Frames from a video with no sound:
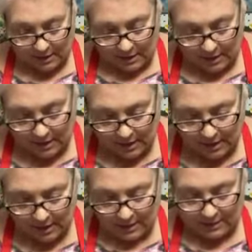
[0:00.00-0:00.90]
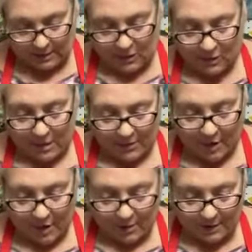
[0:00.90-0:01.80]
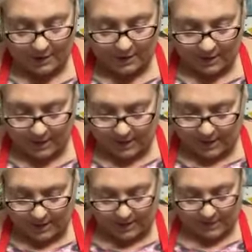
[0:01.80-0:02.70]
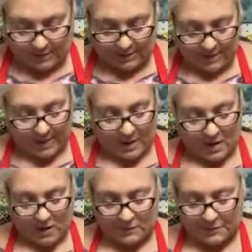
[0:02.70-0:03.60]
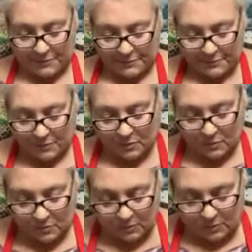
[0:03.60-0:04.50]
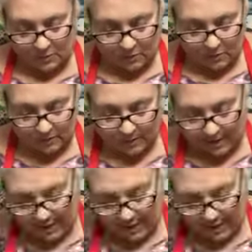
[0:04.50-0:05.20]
And so I've already started cutting some of it out with